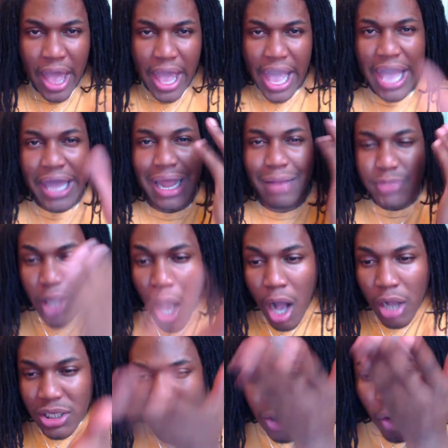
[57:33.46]
and I'm
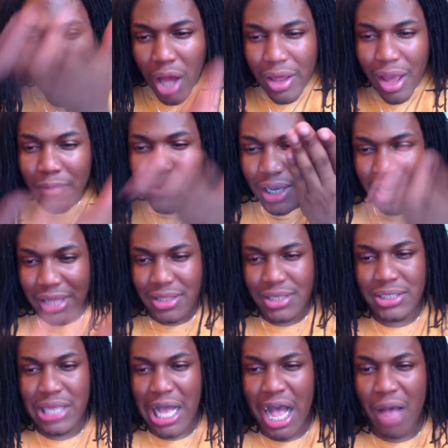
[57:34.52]
talking to all of y'all. I'm looking at these
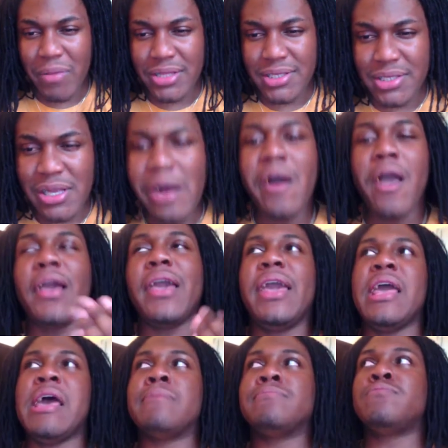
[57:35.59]
comments
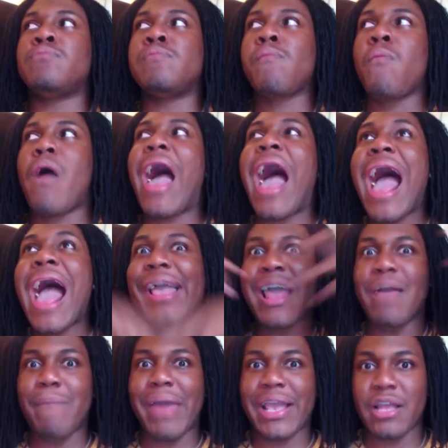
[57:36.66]
and I
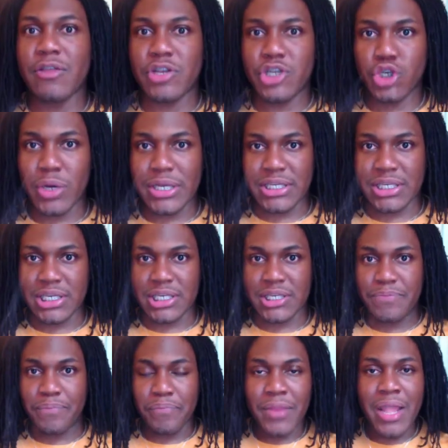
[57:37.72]
am making the choices.
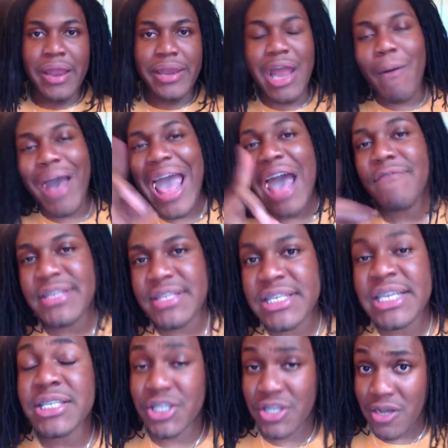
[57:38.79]
Now I have a
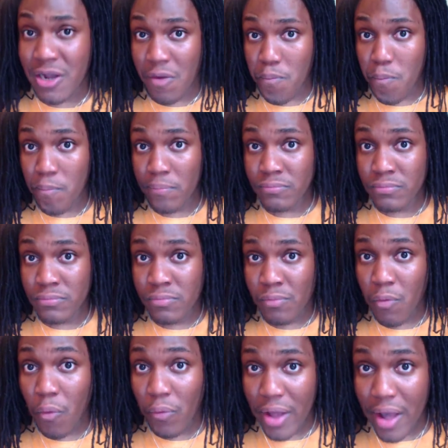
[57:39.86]
sister.
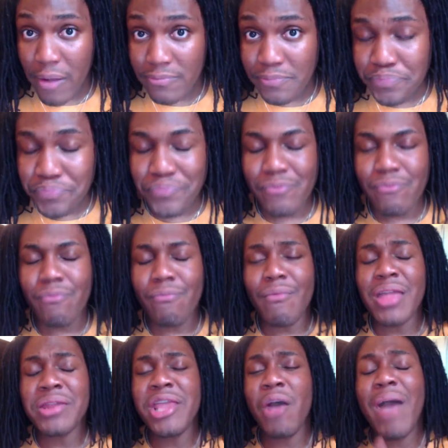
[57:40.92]
Okay.
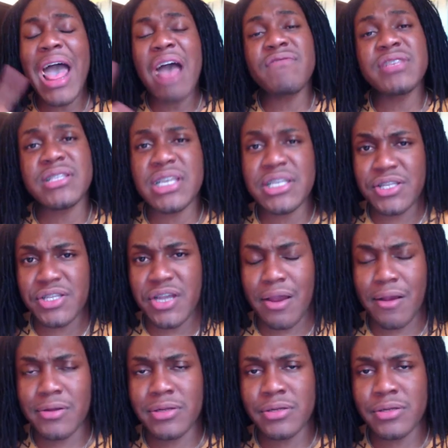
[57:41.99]
Now I have a sister